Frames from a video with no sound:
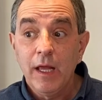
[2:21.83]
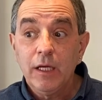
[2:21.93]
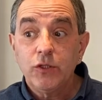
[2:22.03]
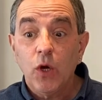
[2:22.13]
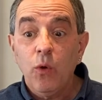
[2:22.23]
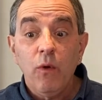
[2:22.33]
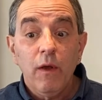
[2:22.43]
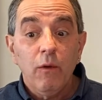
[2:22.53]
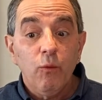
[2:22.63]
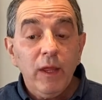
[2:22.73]
So
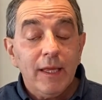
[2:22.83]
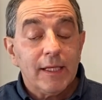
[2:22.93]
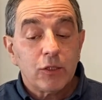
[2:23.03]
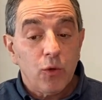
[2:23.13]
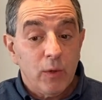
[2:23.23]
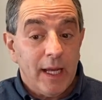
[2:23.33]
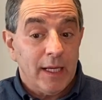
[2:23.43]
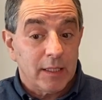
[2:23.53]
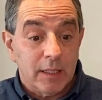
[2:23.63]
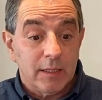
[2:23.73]
really this
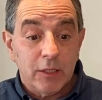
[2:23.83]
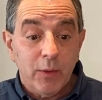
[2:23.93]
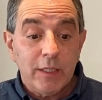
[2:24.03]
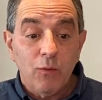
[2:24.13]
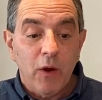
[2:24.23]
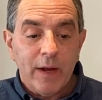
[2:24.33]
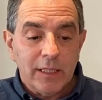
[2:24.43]
creates a situation where